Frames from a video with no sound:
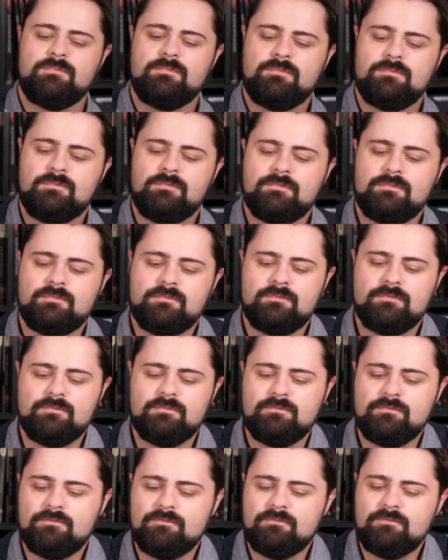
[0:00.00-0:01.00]

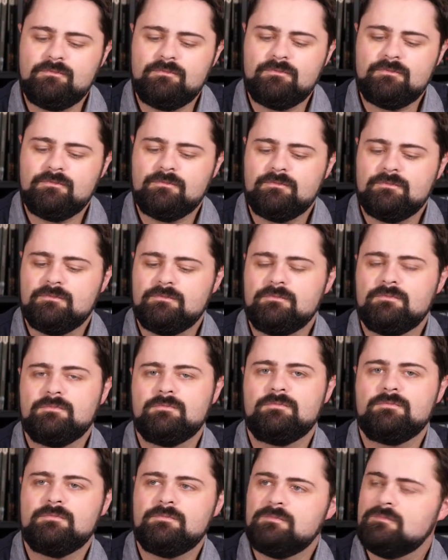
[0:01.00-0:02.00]

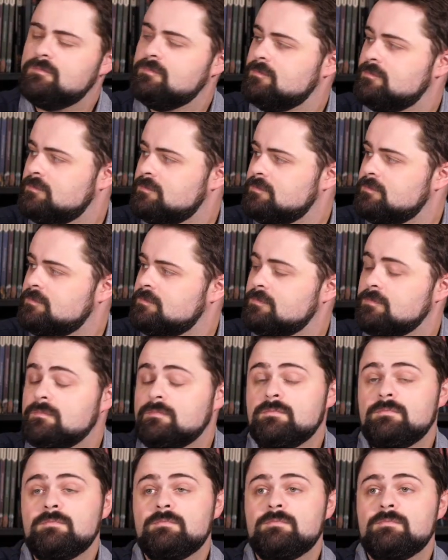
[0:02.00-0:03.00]

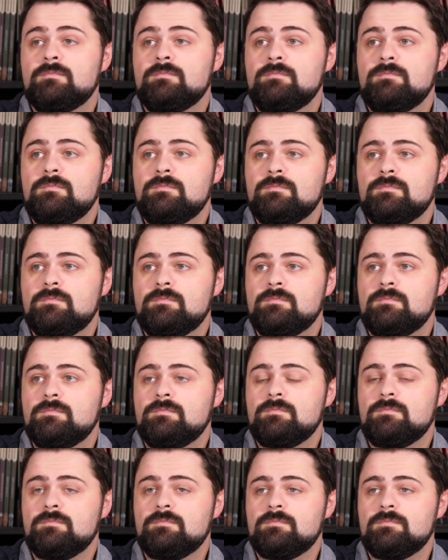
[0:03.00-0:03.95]
(silent)